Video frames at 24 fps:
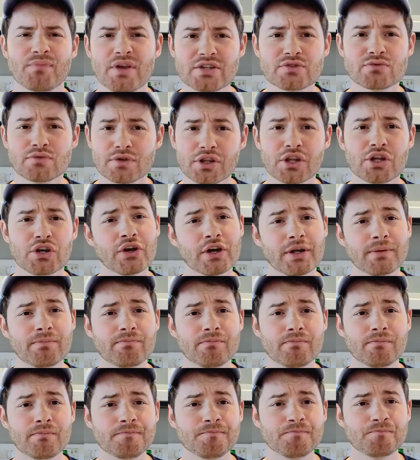It's really good.
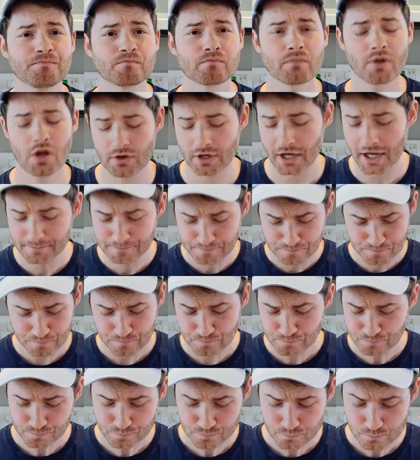Okay.
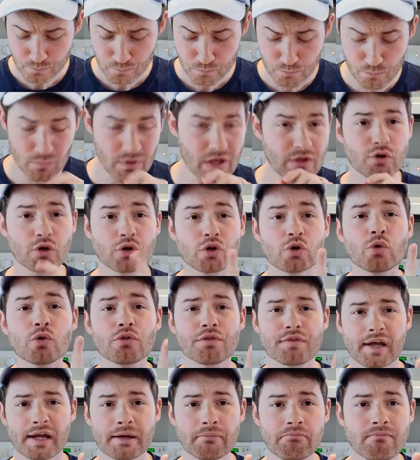Cool
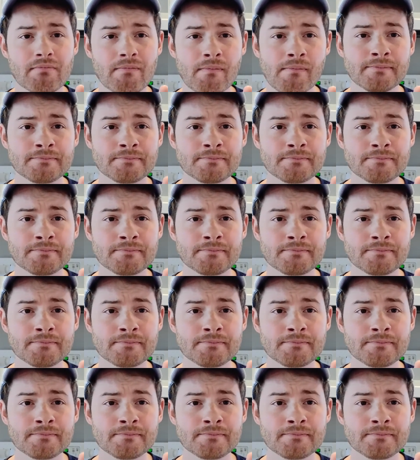thing.